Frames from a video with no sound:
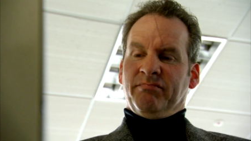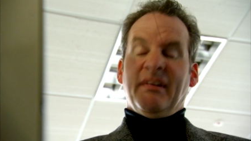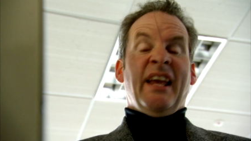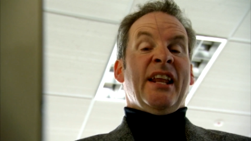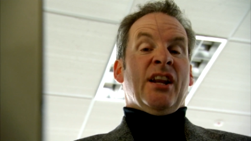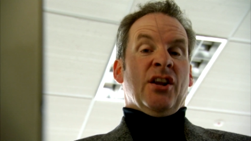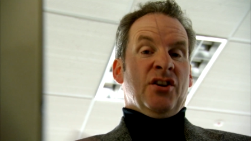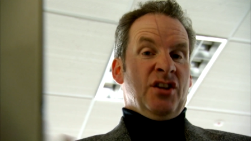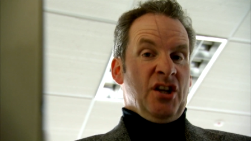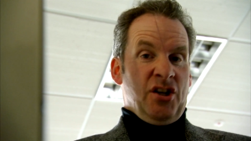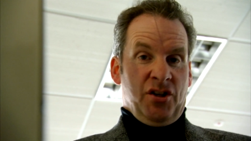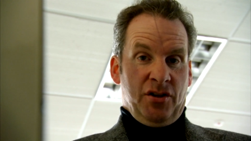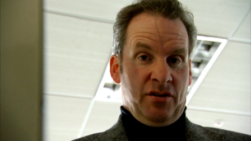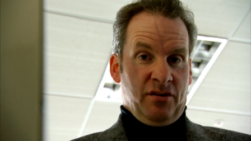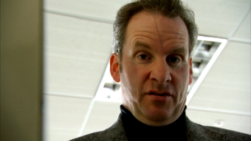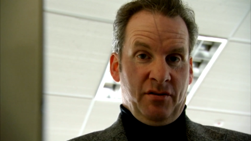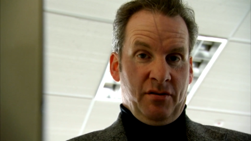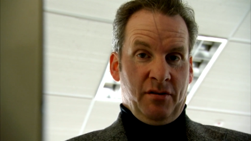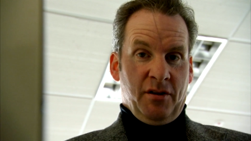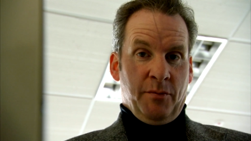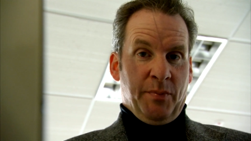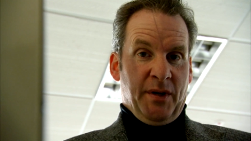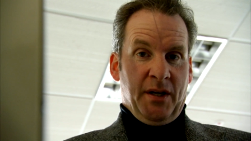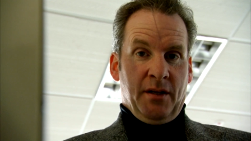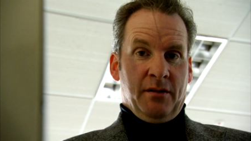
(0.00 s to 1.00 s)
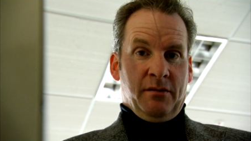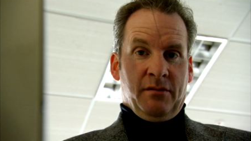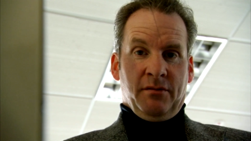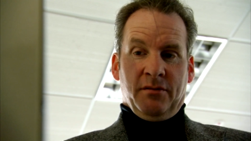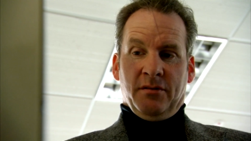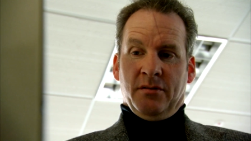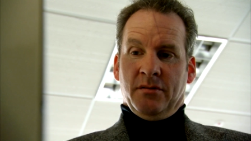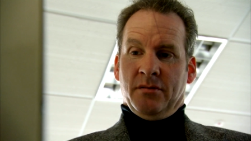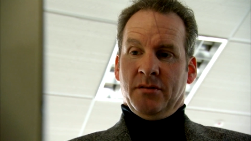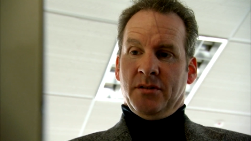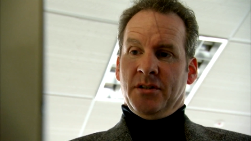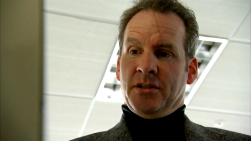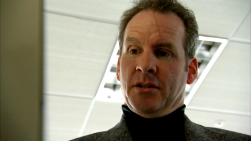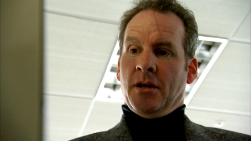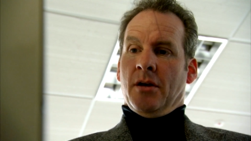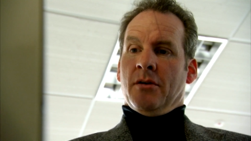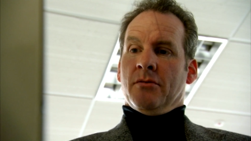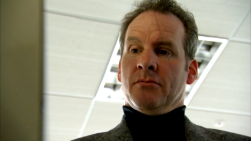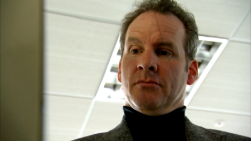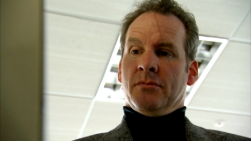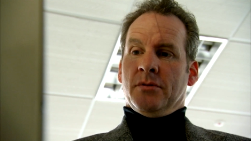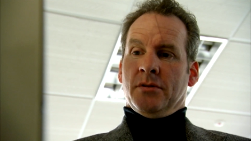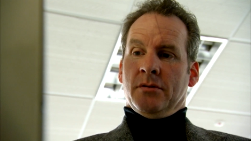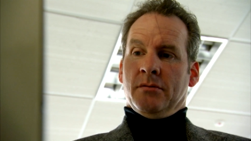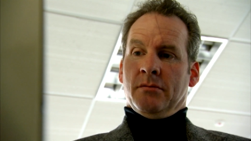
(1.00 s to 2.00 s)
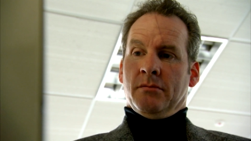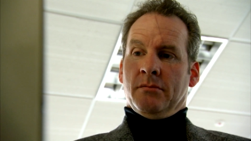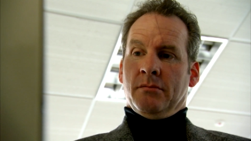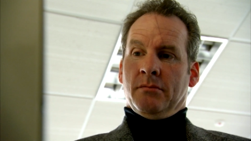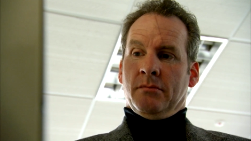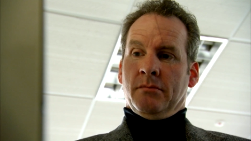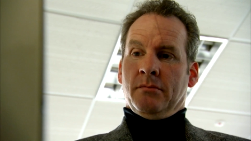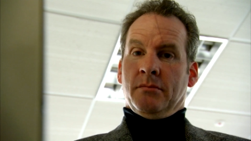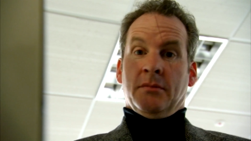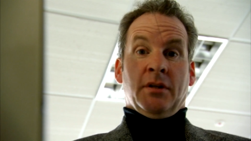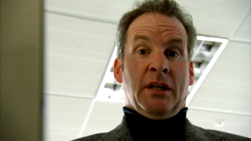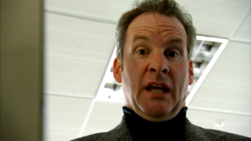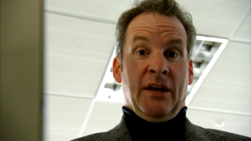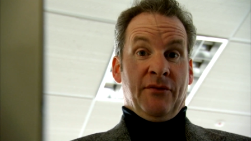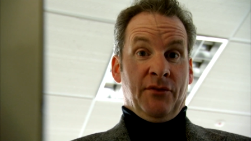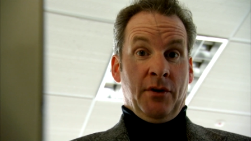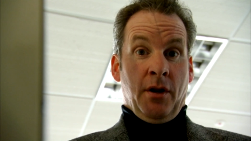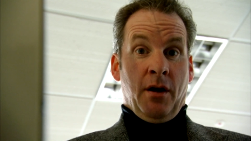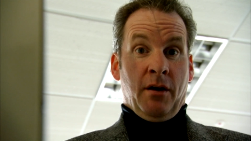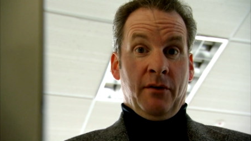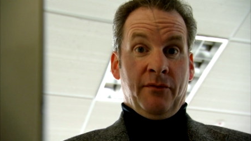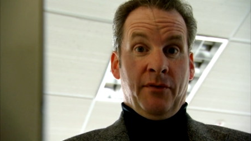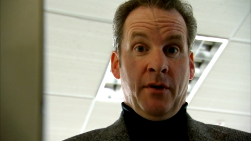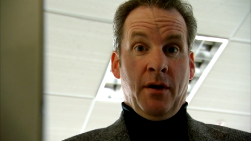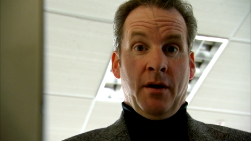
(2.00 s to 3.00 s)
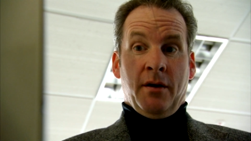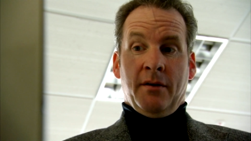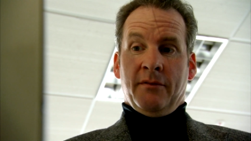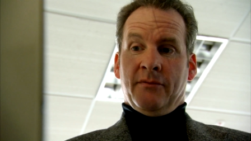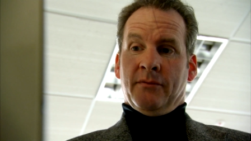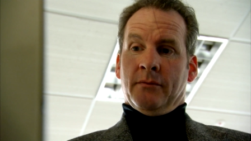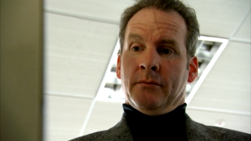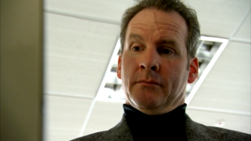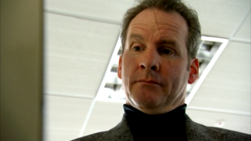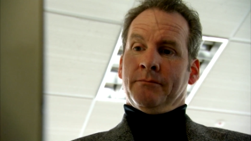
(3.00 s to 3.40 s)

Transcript: in addition to the Beatles and the Stones and the Dave Clark Five.